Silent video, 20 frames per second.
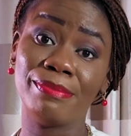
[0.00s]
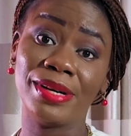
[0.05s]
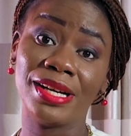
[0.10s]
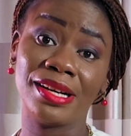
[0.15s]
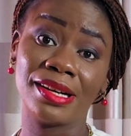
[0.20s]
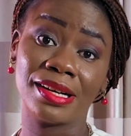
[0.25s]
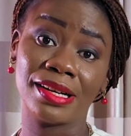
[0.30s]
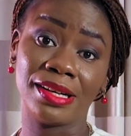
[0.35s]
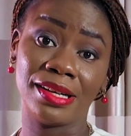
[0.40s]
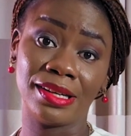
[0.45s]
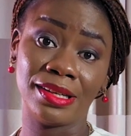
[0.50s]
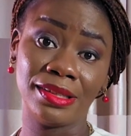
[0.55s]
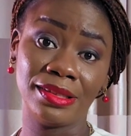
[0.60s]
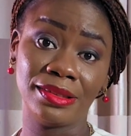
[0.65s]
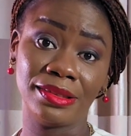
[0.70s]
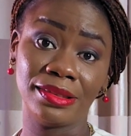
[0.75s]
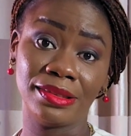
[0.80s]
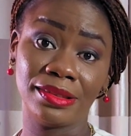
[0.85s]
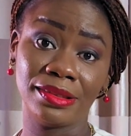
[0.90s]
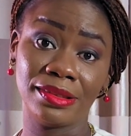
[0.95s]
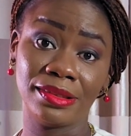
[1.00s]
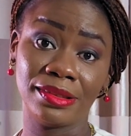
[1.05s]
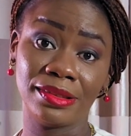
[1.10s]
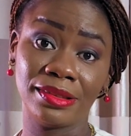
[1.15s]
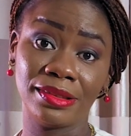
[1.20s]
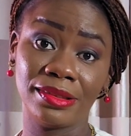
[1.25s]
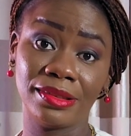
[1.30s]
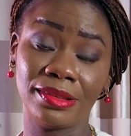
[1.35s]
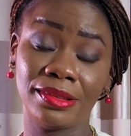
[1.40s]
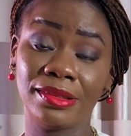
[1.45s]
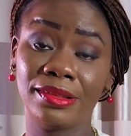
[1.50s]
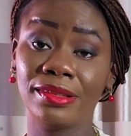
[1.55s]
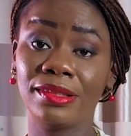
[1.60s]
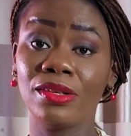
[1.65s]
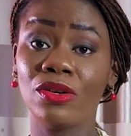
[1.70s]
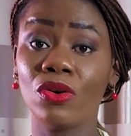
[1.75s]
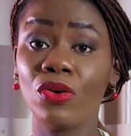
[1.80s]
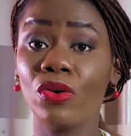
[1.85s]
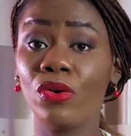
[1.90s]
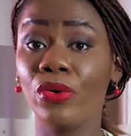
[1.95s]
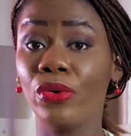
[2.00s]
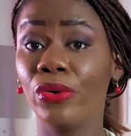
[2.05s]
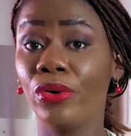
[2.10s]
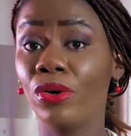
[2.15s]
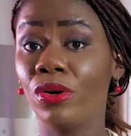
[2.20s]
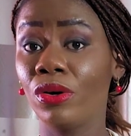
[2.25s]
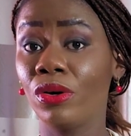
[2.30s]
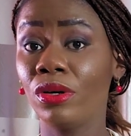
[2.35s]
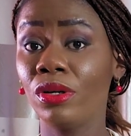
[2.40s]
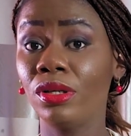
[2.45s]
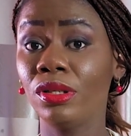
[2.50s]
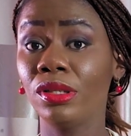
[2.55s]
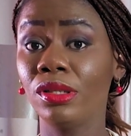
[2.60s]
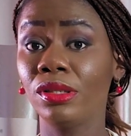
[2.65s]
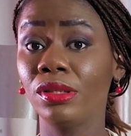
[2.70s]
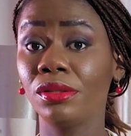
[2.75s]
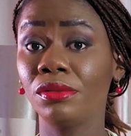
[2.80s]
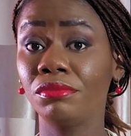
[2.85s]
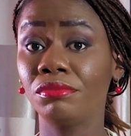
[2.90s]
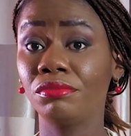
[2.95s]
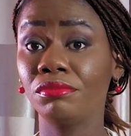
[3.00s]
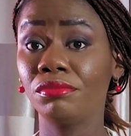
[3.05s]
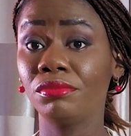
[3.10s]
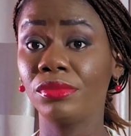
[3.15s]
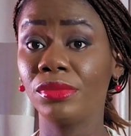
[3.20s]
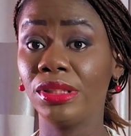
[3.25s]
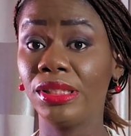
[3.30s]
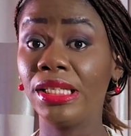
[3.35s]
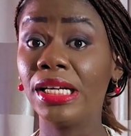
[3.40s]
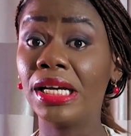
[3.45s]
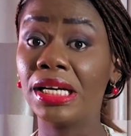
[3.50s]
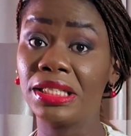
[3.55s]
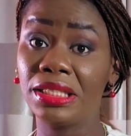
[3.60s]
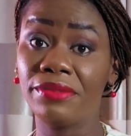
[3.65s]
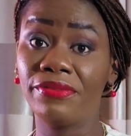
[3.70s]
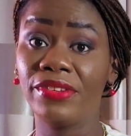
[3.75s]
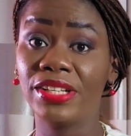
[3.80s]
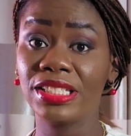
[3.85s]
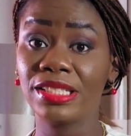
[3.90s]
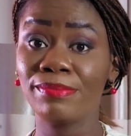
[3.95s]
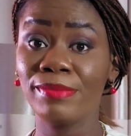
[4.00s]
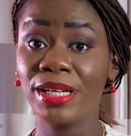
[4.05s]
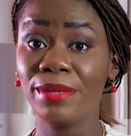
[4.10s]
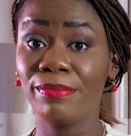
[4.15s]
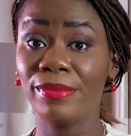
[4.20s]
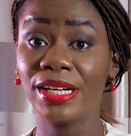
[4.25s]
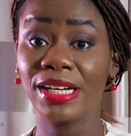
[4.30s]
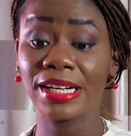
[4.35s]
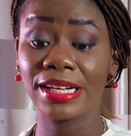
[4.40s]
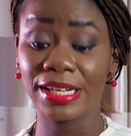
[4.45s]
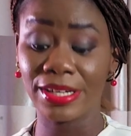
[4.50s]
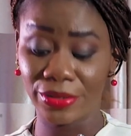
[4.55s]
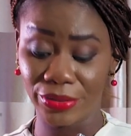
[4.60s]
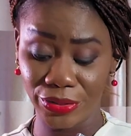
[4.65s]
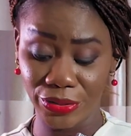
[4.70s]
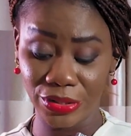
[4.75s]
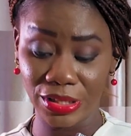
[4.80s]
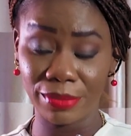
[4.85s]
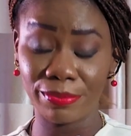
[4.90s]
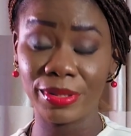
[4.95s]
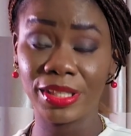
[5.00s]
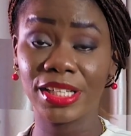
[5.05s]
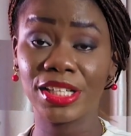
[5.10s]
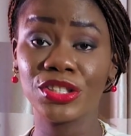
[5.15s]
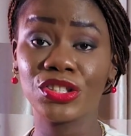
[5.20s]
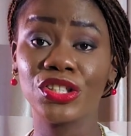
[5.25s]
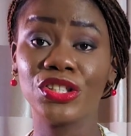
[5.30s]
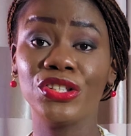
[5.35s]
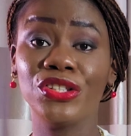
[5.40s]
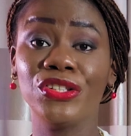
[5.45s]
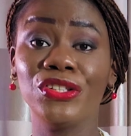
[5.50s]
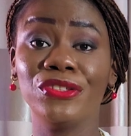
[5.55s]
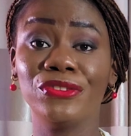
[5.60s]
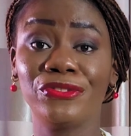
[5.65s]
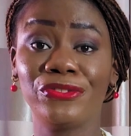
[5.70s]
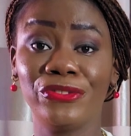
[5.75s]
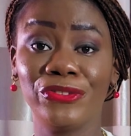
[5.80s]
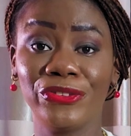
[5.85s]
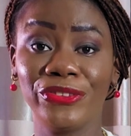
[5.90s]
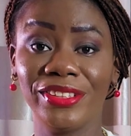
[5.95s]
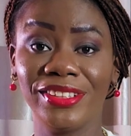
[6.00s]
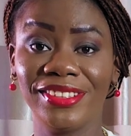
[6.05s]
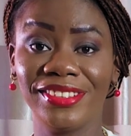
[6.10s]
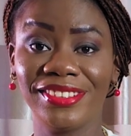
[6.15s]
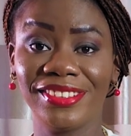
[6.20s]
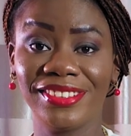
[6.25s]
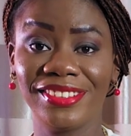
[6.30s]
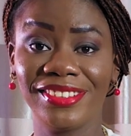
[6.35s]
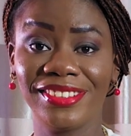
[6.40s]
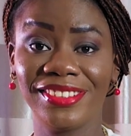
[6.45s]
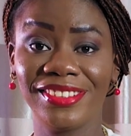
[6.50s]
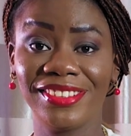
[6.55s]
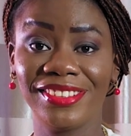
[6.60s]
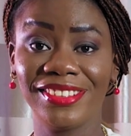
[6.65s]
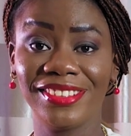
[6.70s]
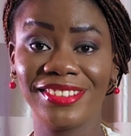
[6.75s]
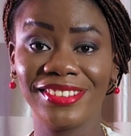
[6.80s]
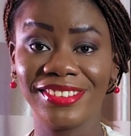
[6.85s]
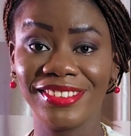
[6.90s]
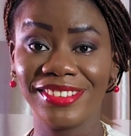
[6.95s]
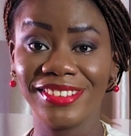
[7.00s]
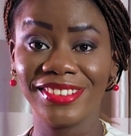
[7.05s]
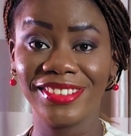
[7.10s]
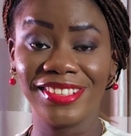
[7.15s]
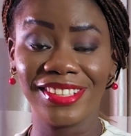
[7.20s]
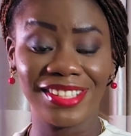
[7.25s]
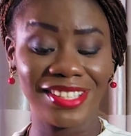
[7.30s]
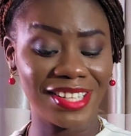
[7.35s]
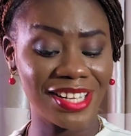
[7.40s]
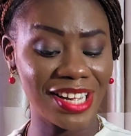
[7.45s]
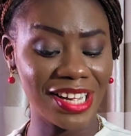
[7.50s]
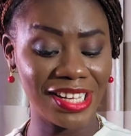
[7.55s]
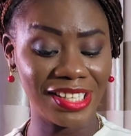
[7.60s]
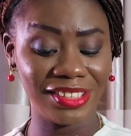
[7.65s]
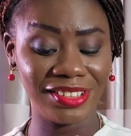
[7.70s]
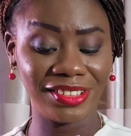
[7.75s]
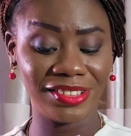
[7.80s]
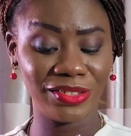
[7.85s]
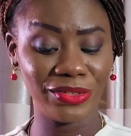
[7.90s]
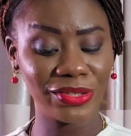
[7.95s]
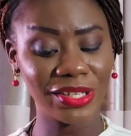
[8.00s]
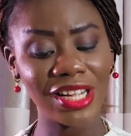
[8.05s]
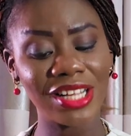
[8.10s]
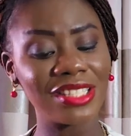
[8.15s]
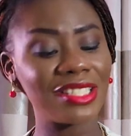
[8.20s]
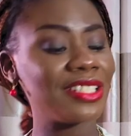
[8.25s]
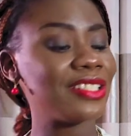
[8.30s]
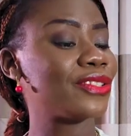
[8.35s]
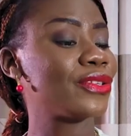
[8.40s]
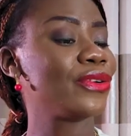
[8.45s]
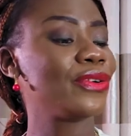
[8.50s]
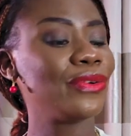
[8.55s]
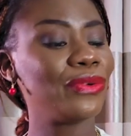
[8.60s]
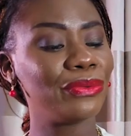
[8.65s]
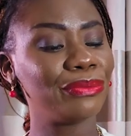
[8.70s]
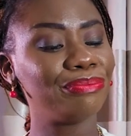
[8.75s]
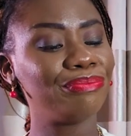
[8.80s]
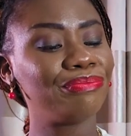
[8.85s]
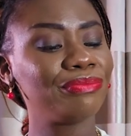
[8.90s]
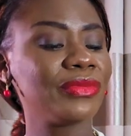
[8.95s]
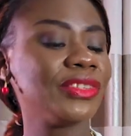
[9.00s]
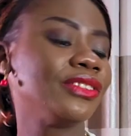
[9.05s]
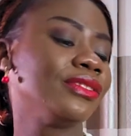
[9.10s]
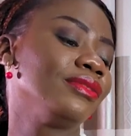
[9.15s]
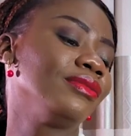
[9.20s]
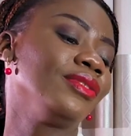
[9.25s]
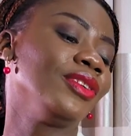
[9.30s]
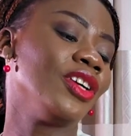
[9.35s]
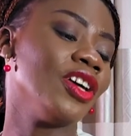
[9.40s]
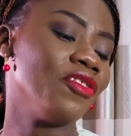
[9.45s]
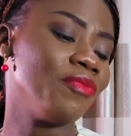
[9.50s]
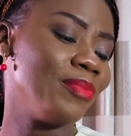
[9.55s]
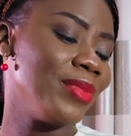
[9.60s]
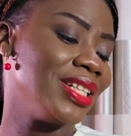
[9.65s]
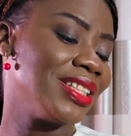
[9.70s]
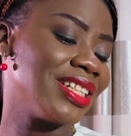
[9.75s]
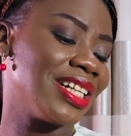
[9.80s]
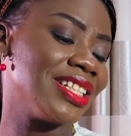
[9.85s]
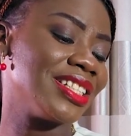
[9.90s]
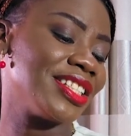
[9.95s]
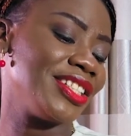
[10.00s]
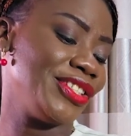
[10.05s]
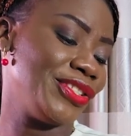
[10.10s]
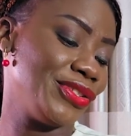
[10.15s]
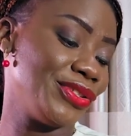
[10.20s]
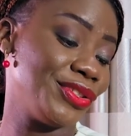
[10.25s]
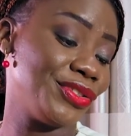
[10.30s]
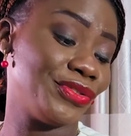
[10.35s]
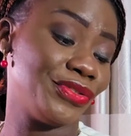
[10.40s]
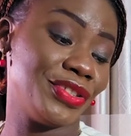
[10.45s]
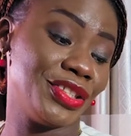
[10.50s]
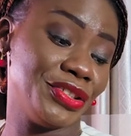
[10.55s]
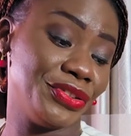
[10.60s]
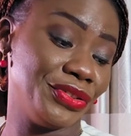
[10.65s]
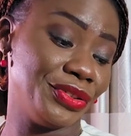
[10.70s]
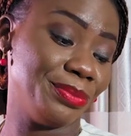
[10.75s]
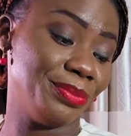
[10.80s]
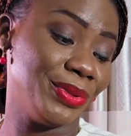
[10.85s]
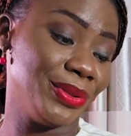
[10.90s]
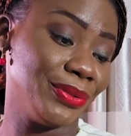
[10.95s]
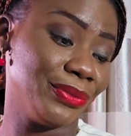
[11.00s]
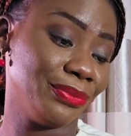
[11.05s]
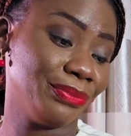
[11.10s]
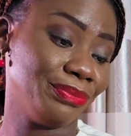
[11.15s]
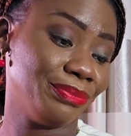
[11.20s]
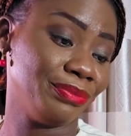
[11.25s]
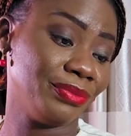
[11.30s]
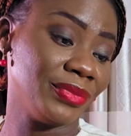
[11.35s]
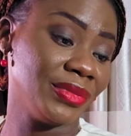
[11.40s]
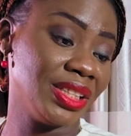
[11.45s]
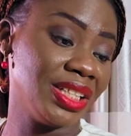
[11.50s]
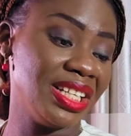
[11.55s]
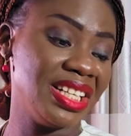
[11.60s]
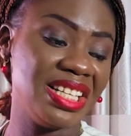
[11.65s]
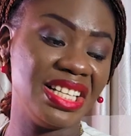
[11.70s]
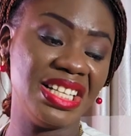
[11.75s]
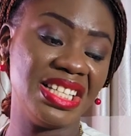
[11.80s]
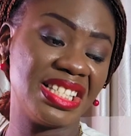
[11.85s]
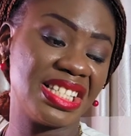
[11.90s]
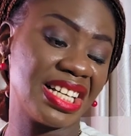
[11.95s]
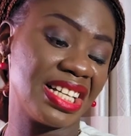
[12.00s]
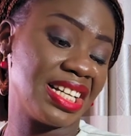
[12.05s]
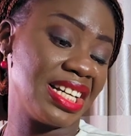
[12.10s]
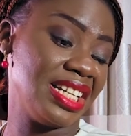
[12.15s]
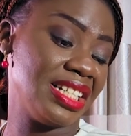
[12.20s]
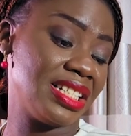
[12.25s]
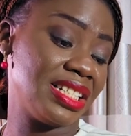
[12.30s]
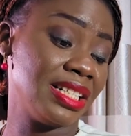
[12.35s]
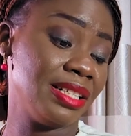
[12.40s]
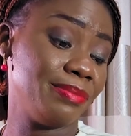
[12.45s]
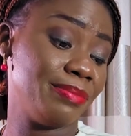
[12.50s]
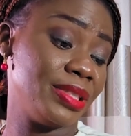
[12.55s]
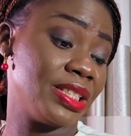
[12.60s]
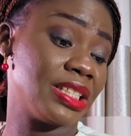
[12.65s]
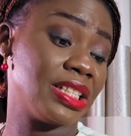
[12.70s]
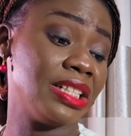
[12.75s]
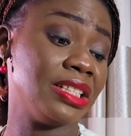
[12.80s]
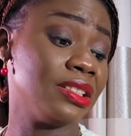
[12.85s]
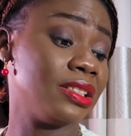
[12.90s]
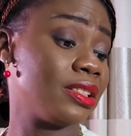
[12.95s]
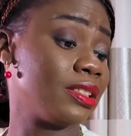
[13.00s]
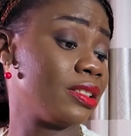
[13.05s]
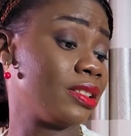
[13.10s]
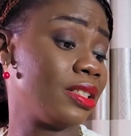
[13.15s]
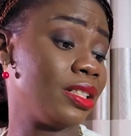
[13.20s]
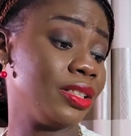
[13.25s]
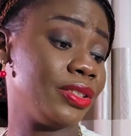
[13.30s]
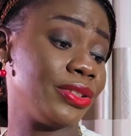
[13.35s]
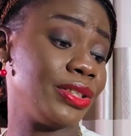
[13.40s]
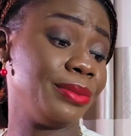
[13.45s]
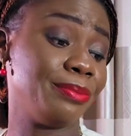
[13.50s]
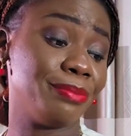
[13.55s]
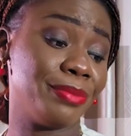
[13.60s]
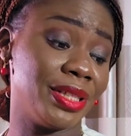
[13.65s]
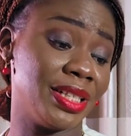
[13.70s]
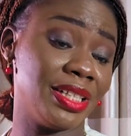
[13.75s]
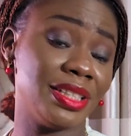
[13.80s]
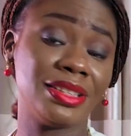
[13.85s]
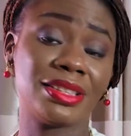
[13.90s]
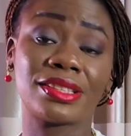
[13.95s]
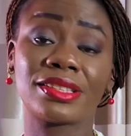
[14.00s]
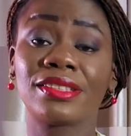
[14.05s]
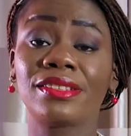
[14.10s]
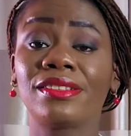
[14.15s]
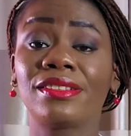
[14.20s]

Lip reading: banker or your application on your phone and look at it. Oh, government has issued Treasury bill. It's at 18%. It's not doing bad.